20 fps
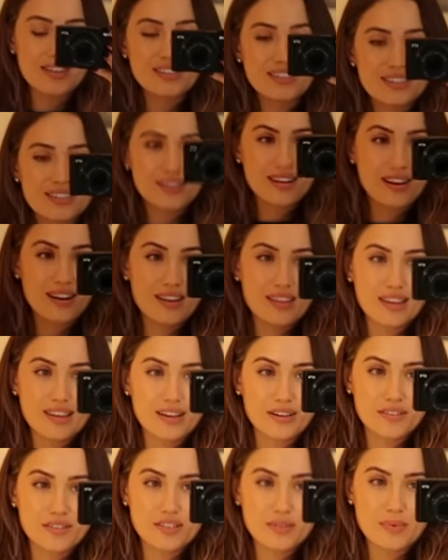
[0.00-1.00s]
This is the kind of
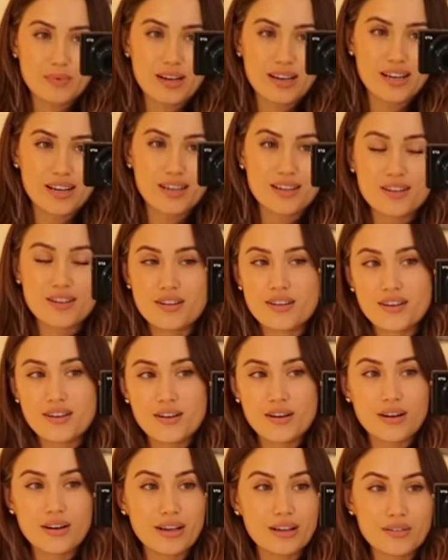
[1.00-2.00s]
thing I just wear
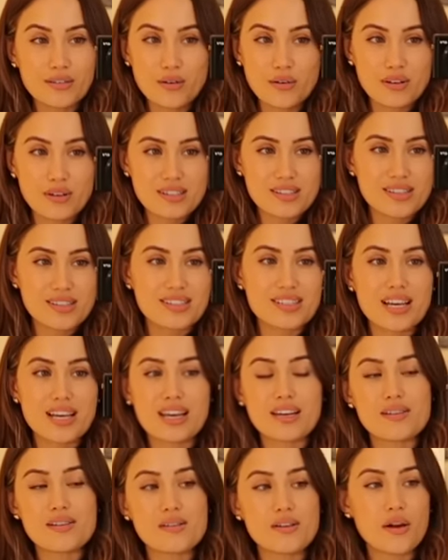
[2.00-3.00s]
like on a
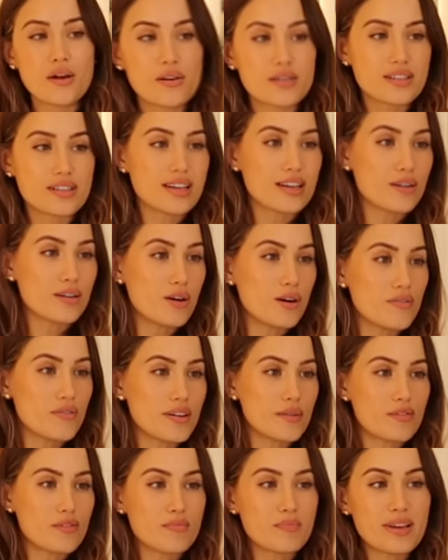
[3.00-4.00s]
Sunday, going to get
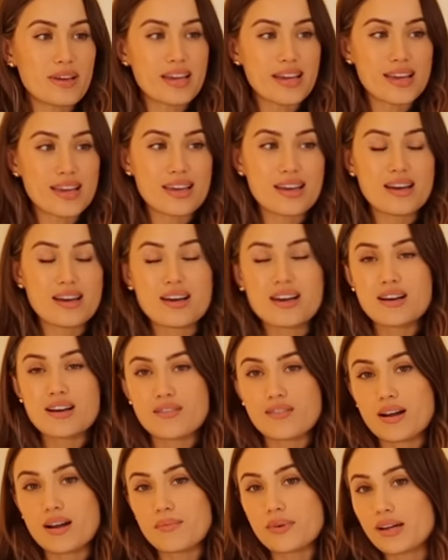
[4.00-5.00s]
coffee with B,
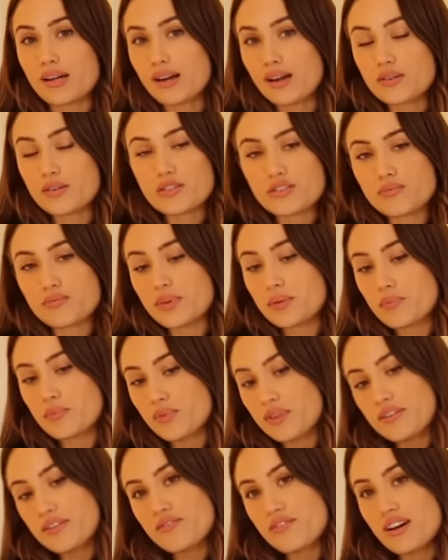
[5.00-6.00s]
grabbing lunch with my
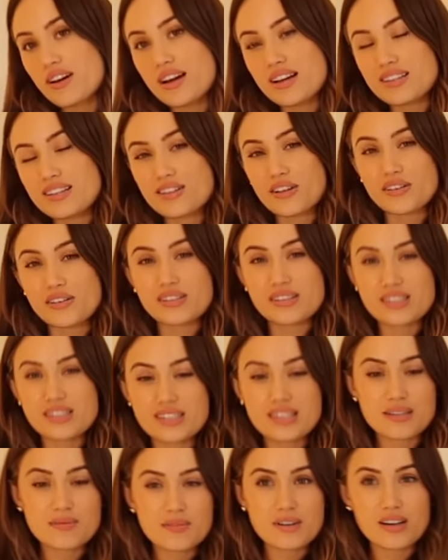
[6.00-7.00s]
boyfriend, going to the
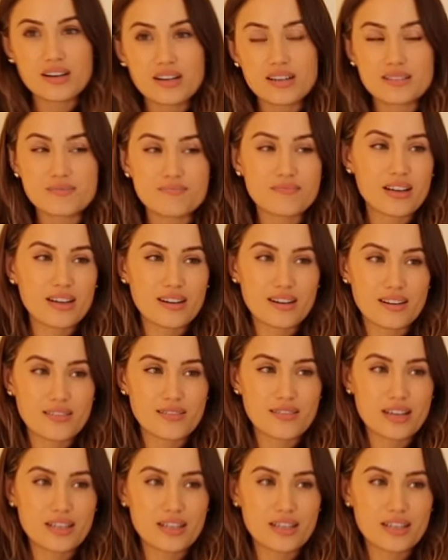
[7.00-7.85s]
cinema, that kind of